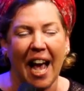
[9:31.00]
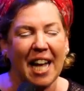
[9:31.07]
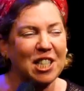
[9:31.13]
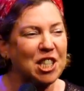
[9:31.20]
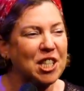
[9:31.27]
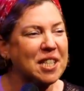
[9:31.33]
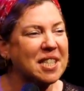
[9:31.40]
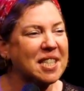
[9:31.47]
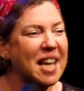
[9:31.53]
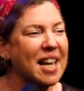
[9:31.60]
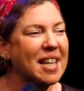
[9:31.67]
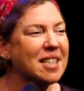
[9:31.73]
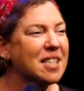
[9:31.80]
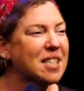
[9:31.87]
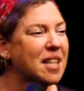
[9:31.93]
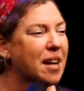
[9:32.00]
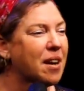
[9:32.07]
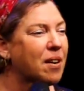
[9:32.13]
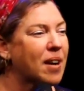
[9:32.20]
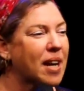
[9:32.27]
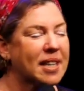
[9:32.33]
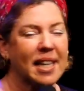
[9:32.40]
And she stands
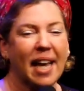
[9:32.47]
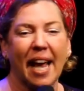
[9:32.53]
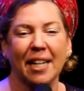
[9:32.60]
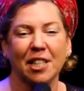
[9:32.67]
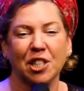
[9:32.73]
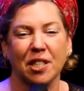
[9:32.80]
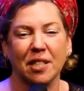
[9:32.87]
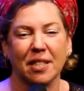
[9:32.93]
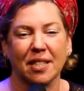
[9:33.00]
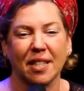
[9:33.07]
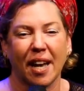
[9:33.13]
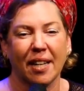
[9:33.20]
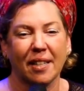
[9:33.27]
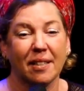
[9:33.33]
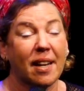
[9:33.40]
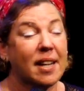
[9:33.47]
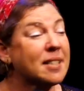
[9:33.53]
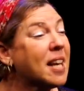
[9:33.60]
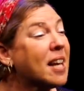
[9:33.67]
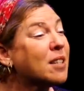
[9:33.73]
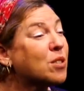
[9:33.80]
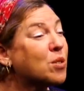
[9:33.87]
there at the ancient site and
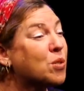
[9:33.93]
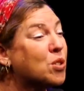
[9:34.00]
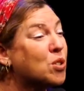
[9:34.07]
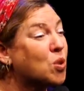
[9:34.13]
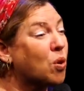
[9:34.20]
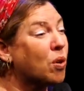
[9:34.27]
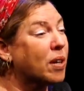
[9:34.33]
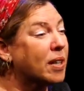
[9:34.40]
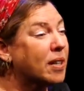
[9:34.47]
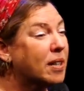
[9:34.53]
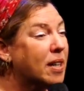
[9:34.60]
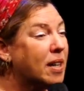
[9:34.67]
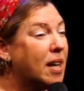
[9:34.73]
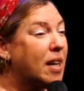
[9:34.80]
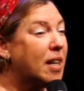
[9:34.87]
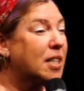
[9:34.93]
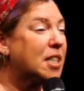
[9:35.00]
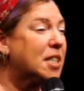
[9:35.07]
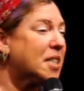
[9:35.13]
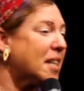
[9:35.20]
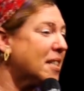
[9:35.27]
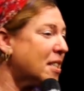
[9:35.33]
tells her story.
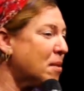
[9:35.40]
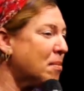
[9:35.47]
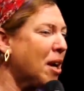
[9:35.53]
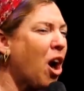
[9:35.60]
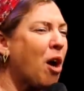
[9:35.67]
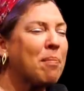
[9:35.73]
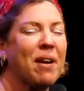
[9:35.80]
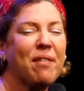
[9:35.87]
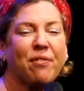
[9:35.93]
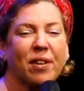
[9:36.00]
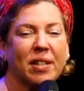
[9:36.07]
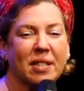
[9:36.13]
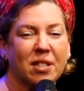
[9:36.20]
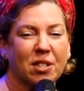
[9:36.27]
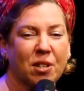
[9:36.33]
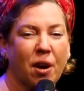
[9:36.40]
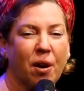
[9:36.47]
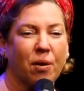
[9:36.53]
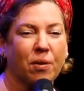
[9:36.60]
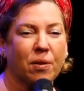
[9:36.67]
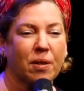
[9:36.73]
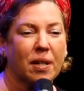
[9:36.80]
She says to me, "All my friends
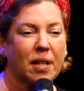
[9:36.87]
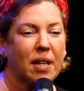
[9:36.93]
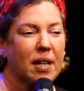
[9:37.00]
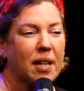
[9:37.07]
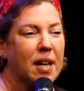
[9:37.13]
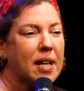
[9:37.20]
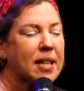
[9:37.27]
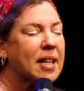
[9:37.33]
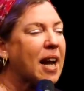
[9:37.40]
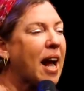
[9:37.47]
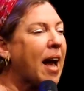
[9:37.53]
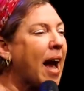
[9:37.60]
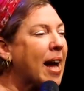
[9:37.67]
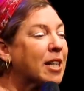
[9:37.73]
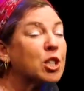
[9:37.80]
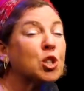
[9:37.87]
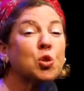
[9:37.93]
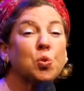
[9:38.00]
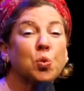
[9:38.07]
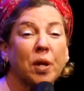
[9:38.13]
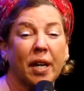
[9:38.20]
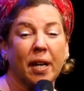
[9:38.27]
know that I had a
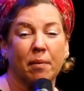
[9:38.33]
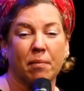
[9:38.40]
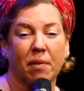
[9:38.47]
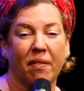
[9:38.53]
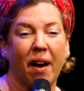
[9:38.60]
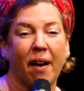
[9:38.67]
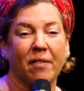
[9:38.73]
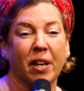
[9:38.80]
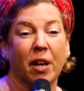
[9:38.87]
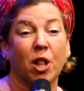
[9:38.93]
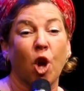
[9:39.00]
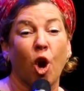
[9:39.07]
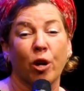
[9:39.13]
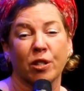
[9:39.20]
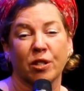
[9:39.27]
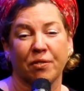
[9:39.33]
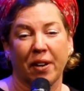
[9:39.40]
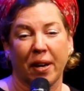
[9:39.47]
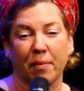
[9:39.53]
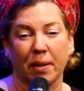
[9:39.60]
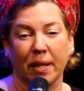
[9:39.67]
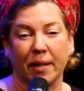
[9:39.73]
dream of having a large
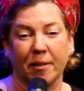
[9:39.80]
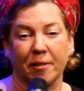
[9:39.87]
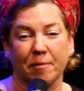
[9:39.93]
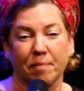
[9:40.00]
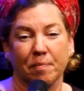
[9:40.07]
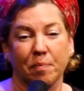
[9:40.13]
family.